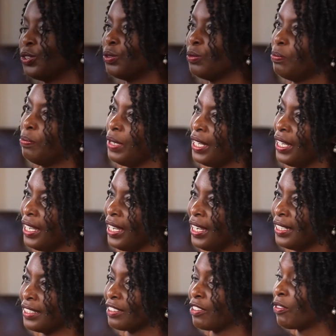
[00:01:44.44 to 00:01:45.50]
to
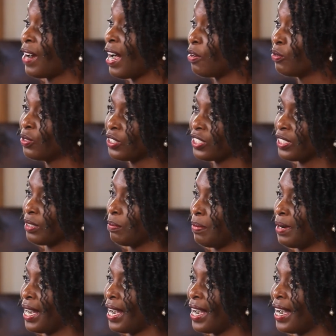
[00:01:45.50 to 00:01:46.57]
be surrounded
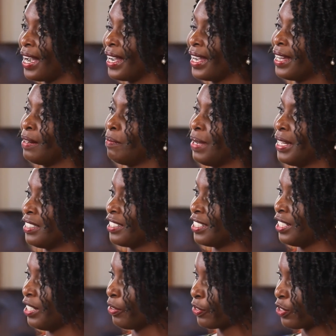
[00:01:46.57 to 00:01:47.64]
by an
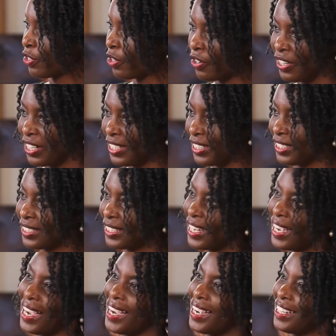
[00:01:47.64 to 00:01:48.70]
immensity of stories
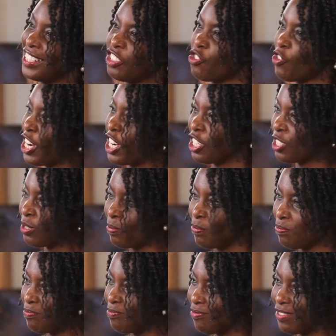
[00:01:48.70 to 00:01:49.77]
and strange
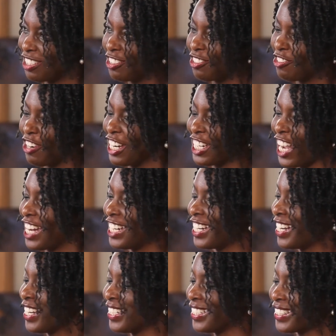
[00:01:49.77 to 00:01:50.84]

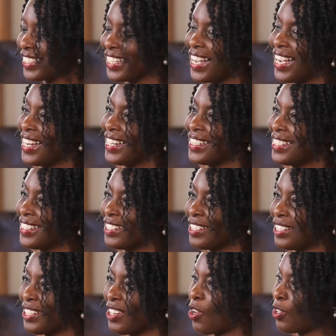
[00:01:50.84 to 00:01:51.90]
ideas and
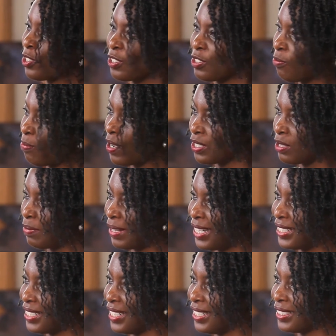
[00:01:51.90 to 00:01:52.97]
all sorts of
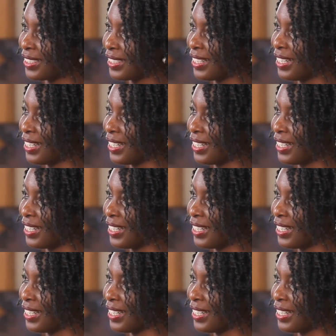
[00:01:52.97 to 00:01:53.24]
possibilities